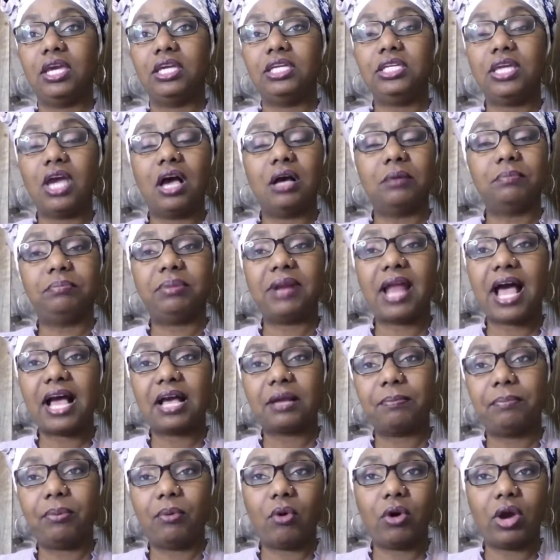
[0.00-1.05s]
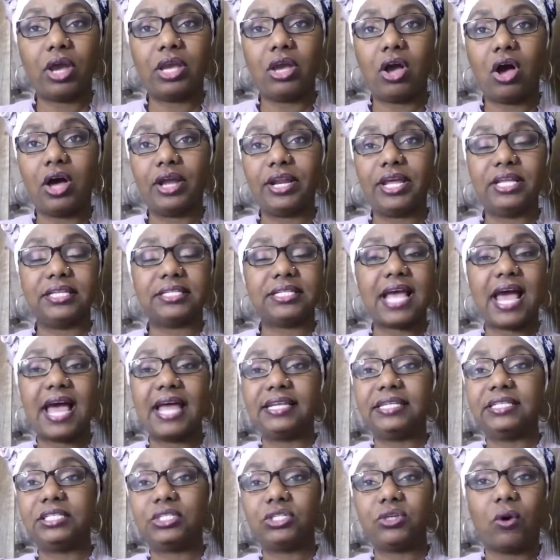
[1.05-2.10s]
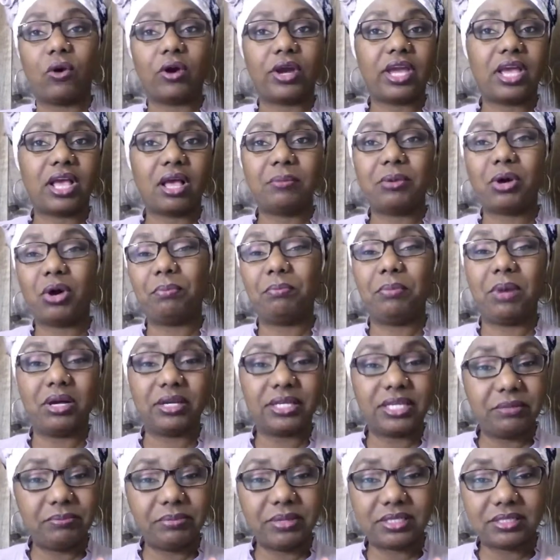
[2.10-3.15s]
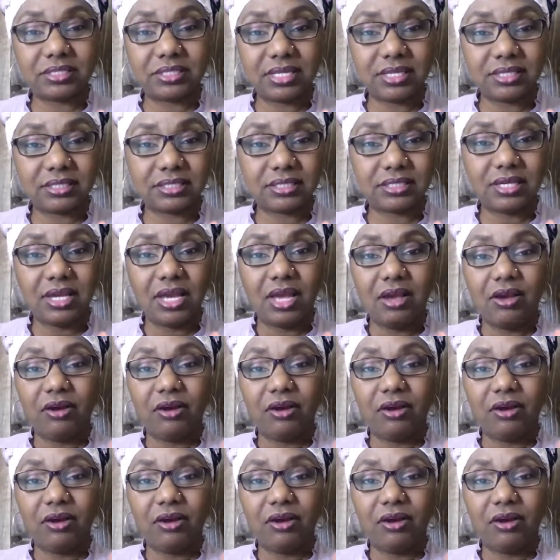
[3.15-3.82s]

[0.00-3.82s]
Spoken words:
young black boy on it and talking about monkey business